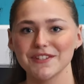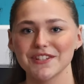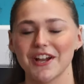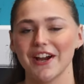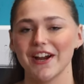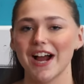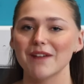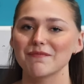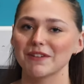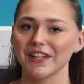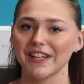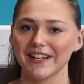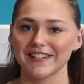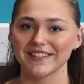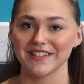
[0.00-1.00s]
So I'm
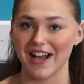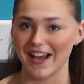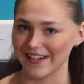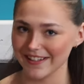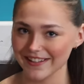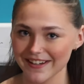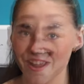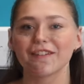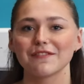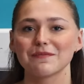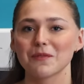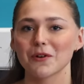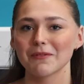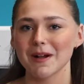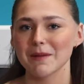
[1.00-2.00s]
really excited.
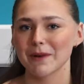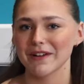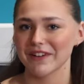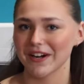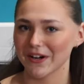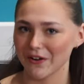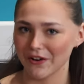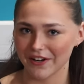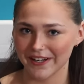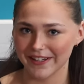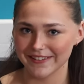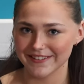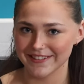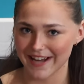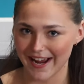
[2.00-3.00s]
I've brought my boyfriend Connor
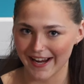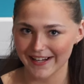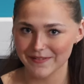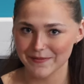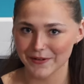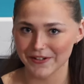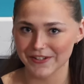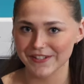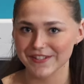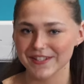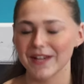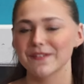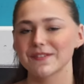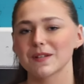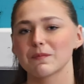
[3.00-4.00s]
in today because
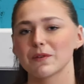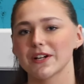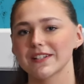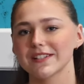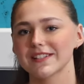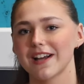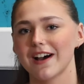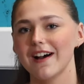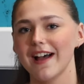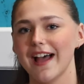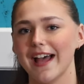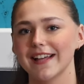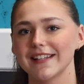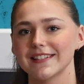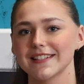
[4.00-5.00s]
he was a barista
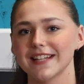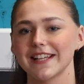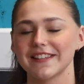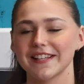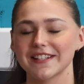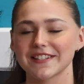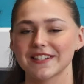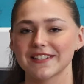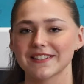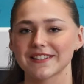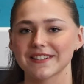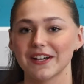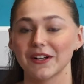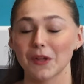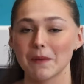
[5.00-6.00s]
and he thinks
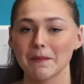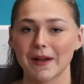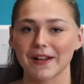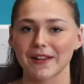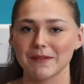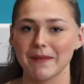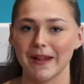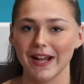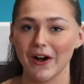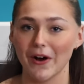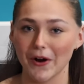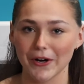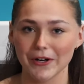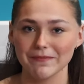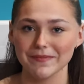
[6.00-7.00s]
he's a lot better than me at
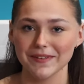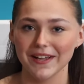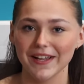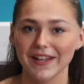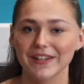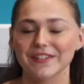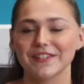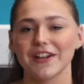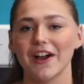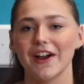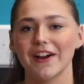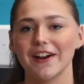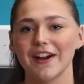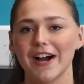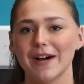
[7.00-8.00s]
home. So
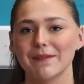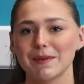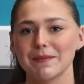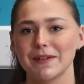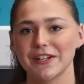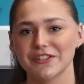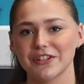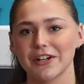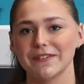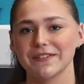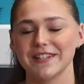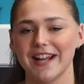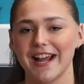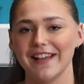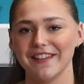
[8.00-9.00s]
um, I'm here to show him
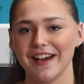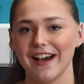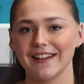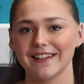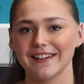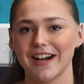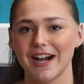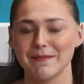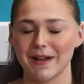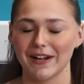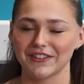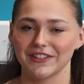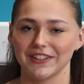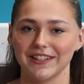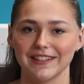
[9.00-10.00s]
today that I'm
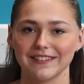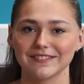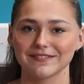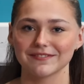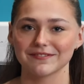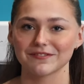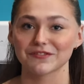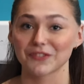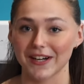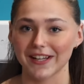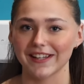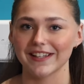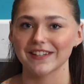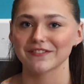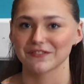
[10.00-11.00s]
actually
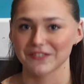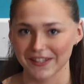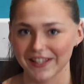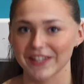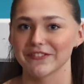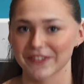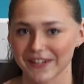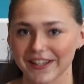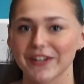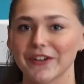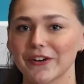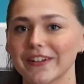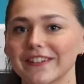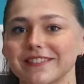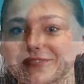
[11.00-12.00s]
really, really, really
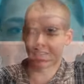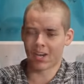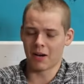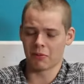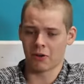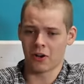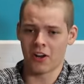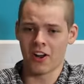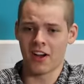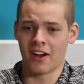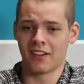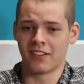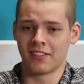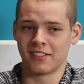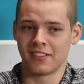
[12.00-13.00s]
good. I'm
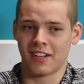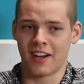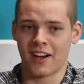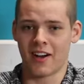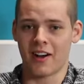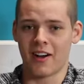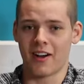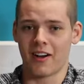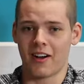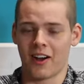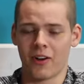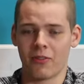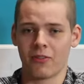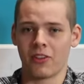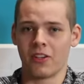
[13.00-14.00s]
Connor. Uh, I
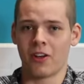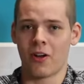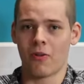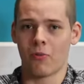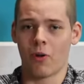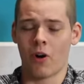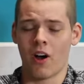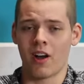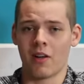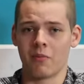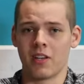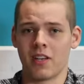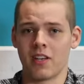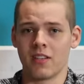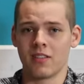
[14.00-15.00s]
don't really know why I'm
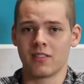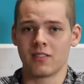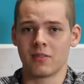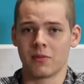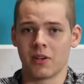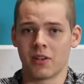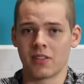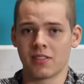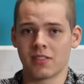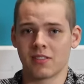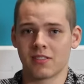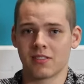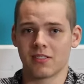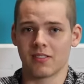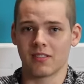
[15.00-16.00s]
here, to be
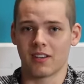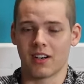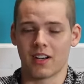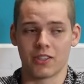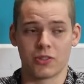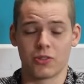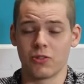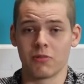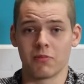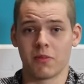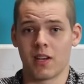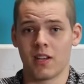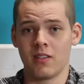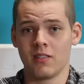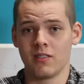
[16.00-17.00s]
honest. I shouldn't
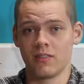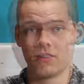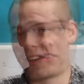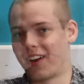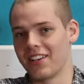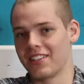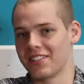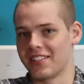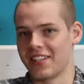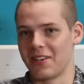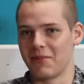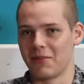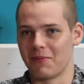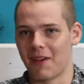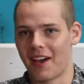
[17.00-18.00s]
be. Kind of just
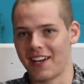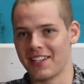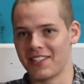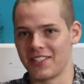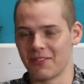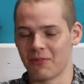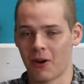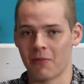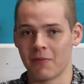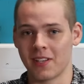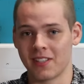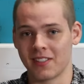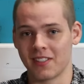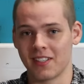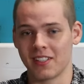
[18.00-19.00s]
here with Maddie, she roped
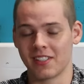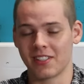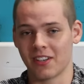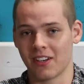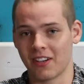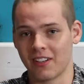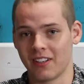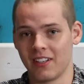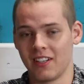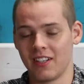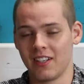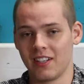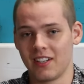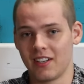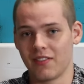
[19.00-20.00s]
me into this, so
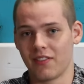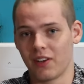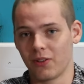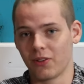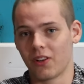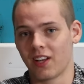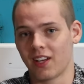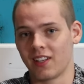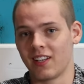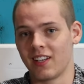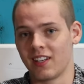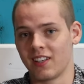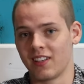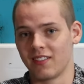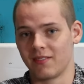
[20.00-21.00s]
if I look like an
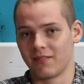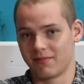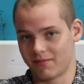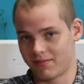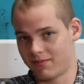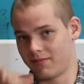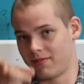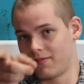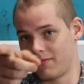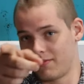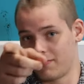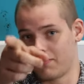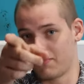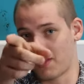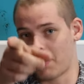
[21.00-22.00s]
idiot,
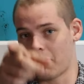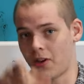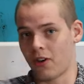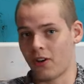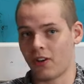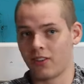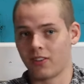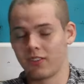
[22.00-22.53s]
blame her.